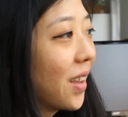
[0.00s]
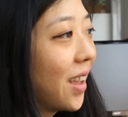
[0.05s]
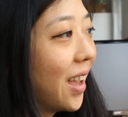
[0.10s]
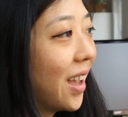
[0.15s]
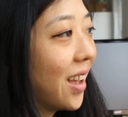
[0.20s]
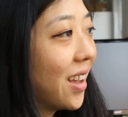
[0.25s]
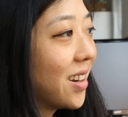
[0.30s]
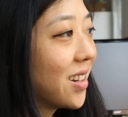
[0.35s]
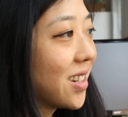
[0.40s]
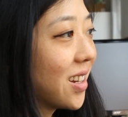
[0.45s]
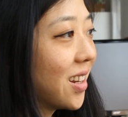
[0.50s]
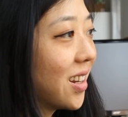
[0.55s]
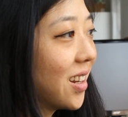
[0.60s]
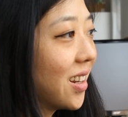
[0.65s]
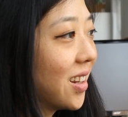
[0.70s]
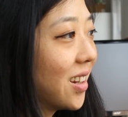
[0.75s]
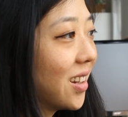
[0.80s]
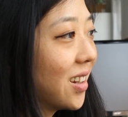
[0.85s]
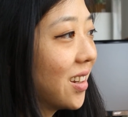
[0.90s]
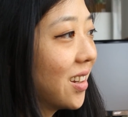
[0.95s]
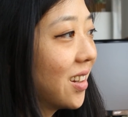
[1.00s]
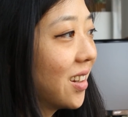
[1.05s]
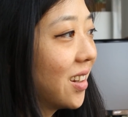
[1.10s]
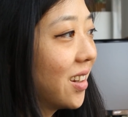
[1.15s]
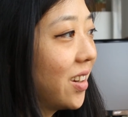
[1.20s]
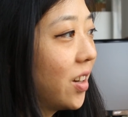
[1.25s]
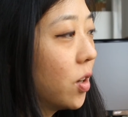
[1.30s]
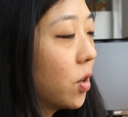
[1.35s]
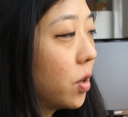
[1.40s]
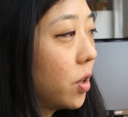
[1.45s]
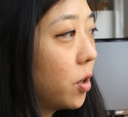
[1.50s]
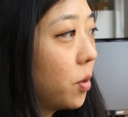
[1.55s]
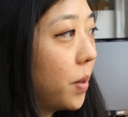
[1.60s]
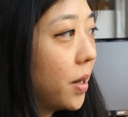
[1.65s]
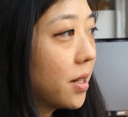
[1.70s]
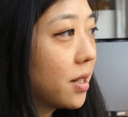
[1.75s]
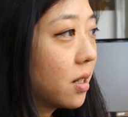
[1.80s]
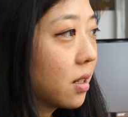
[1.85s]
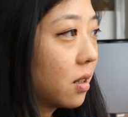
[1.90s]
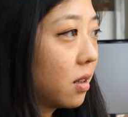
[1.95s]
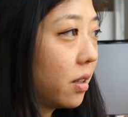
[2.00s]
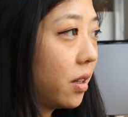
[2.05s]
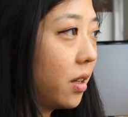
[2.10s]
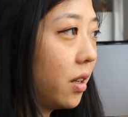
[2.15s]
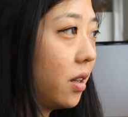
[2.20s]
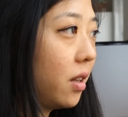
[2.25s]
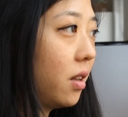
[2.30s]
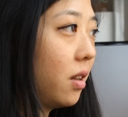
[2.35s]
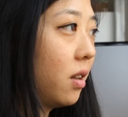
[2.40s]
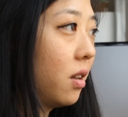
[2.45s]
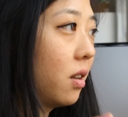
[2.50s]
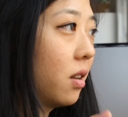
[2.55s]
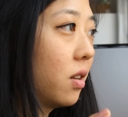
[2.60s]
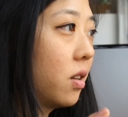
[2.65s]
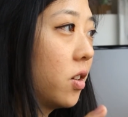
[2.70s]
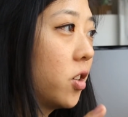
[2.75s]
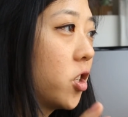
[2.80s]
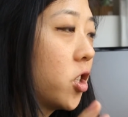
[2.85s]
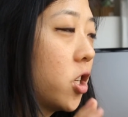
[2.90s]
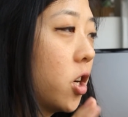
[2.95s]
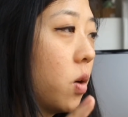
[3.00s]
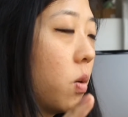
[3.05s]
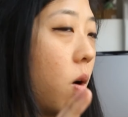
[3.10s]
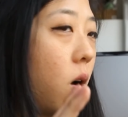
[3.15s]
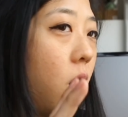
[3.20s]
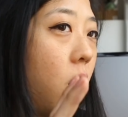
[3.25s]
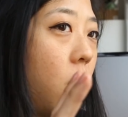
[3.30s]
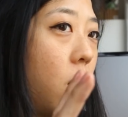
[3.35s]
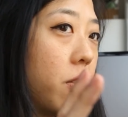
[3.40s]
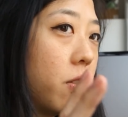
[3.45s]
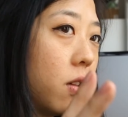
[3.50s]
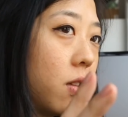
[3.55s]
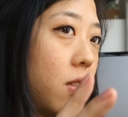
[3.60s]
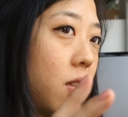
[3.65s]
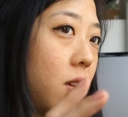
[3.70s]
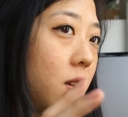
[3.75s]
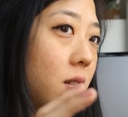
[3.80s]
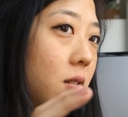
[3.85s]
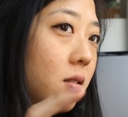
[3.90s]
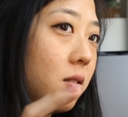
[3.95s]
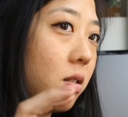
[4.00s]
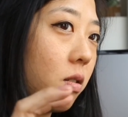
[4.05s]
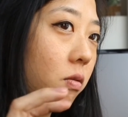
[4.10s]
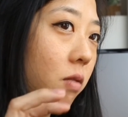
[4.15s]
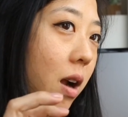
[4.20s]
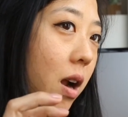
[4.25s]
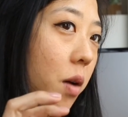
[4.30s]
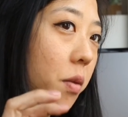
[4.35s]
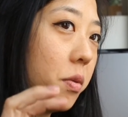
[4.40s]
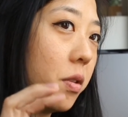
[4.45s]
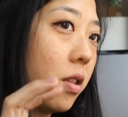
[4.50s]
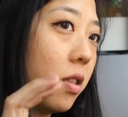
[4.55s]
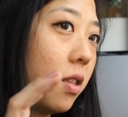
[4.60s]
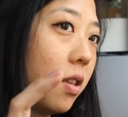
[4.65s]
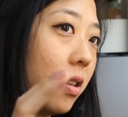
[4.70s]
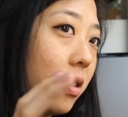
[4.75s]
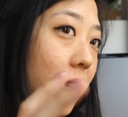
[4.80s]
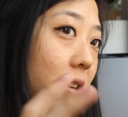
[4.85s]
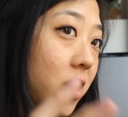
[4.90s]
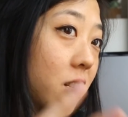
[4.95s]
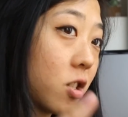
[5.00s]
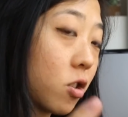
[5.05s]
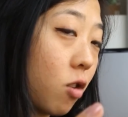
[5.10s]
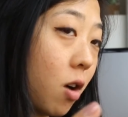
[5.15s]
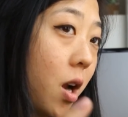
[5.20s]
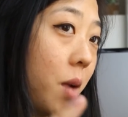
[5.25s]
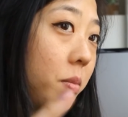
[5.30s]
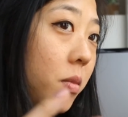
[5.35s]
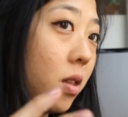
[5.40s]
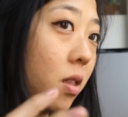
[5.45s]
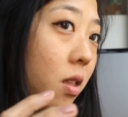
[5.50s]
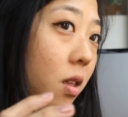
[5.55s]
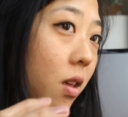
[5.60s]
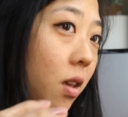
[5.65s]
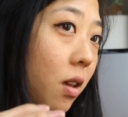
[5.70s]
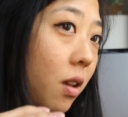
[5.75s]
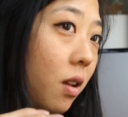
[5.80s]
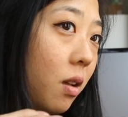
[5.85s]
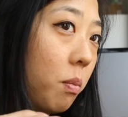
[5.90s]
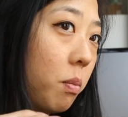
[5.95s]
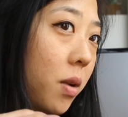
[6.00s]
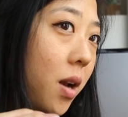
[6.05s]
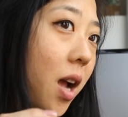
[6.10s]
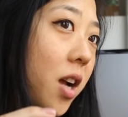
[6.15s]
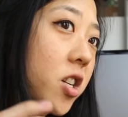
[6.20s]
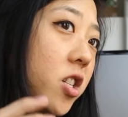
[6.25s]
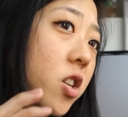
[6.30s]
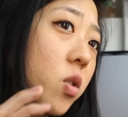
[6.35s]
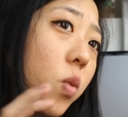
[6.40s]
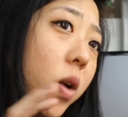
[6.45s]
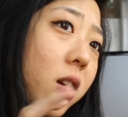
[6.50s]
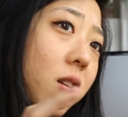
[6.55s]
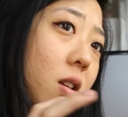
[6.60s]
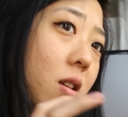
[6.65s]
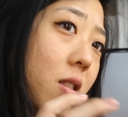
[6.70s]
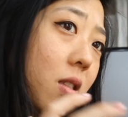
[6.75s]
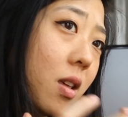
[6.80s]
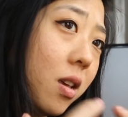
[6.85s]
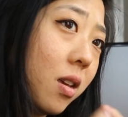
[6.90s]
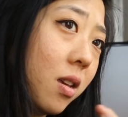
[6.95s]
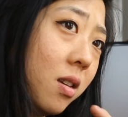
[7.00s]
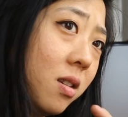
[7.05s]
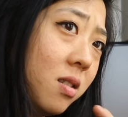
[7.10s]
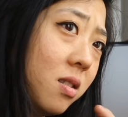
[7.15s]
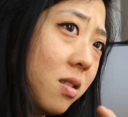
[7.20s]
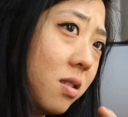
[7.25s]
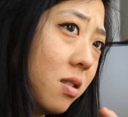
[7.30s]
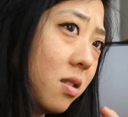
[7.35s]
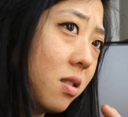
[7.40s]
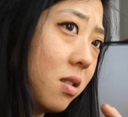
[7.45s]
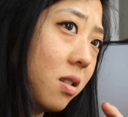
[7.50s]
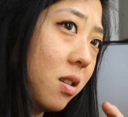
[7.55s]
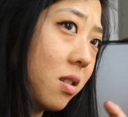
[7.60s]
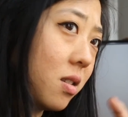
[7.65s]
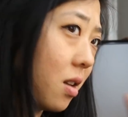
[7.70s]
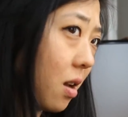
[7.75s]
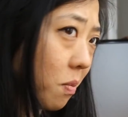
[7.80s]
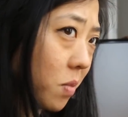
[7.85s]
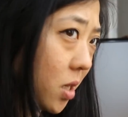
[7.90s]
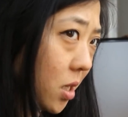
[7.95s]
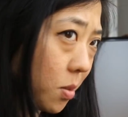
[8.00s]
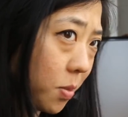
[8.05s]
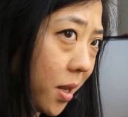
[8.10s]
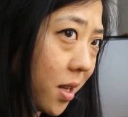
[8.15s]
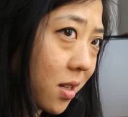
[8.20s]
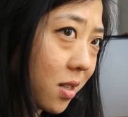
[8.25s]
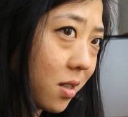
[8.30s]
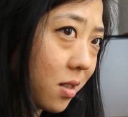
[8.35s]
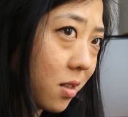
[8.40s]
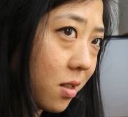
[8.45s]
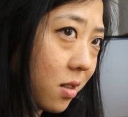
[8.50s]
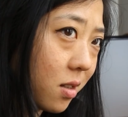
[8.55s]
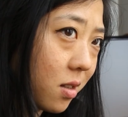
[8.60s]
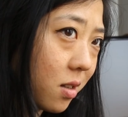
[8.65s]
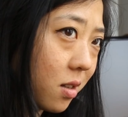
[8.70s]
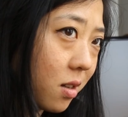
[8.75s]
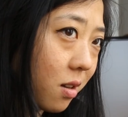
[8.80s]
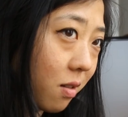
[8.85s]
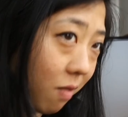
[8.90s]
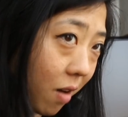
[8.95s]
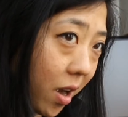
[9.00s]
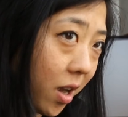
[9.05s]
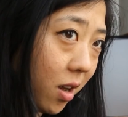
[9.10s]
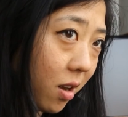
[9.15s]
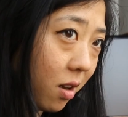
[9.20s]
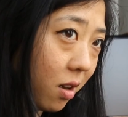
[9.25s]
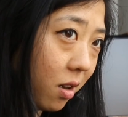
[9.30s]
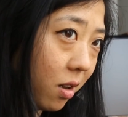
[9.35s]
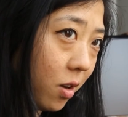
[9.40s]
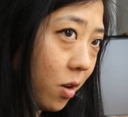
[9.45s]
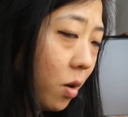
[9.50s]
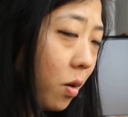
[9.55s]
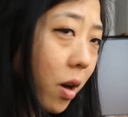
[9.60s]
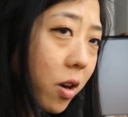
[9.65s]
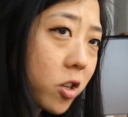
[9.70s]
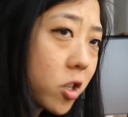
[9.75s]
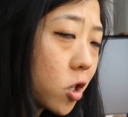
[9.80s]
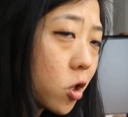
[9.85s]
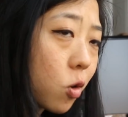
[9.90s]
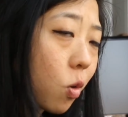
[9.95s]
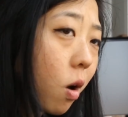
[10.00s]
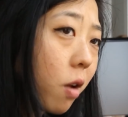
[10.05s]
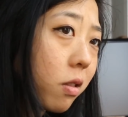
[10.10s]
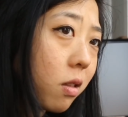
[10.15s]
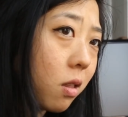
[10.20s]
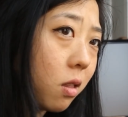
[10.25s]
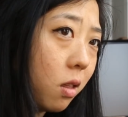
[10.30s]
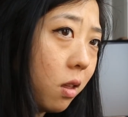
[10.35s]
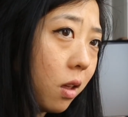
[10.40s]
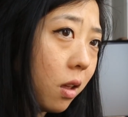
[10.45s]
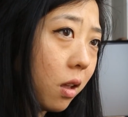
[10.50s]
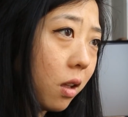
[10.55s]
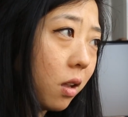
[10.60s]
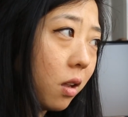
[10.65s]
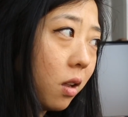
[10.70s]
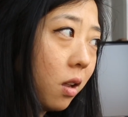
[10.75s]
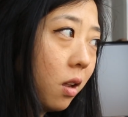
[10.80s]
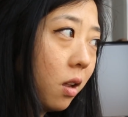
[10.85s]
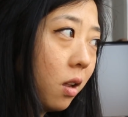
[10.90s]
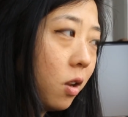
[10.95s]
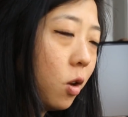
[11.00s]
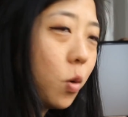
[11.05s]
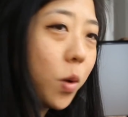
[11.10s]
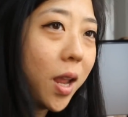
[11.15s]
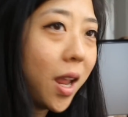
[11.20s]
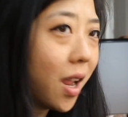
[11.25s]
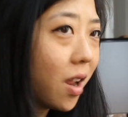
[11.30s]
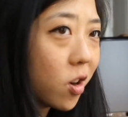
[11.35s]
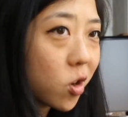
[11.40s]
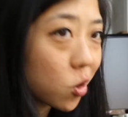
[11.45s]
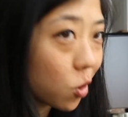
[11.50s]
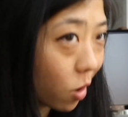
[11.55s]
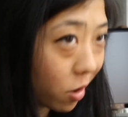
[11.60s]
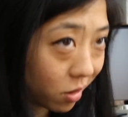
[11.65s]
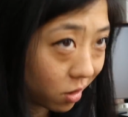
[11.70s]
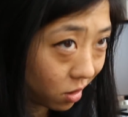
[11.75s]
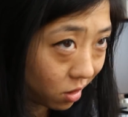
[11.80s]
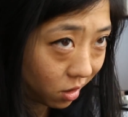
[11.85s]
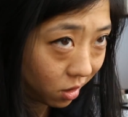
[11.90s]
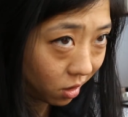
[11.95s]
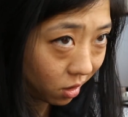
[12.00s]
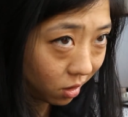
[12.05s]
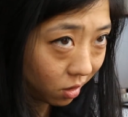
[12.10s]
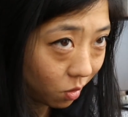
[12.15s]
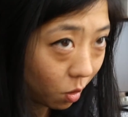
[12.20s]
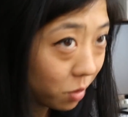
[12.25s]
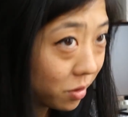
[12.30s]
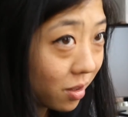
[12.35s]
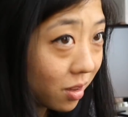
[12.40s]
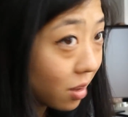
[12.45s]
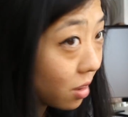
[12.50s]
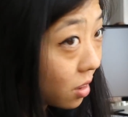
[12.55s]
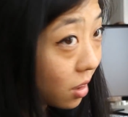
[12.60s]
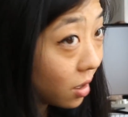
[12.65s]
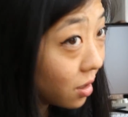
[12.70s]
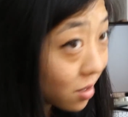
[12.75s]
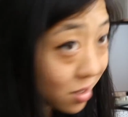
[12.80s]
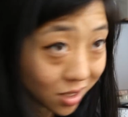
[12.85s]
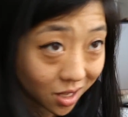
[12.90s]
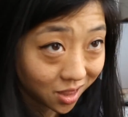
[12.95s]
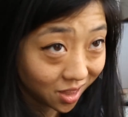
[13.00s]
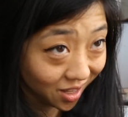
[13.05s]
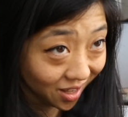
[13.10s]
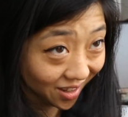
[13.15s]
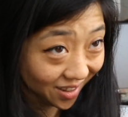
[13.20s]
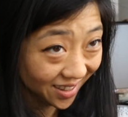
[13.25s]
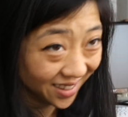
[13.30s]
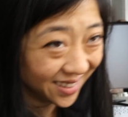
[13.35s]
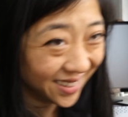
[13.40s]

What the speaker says: and you basically show all the things around the thing that describe the thing, but actually where the thing is an empty space, right? You don't actually draw the thing. You can't draw the thing. Only the thing is the thing.